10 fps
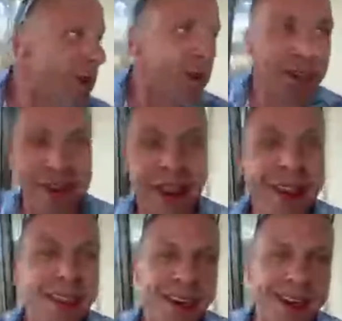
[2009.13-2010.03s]
Even
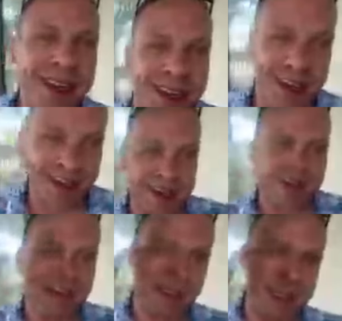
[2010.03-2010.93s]
with nothing in
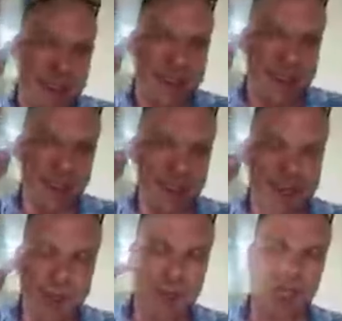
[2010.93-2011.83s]
here. This is
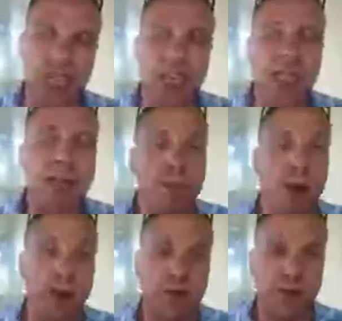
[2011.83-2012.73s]
awesome. Get the
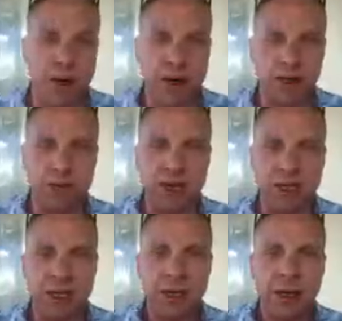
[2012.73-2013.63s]
motherfuckers,
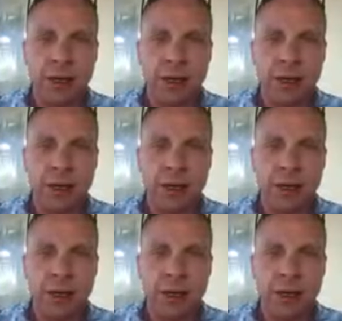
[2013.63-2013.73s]
Benji.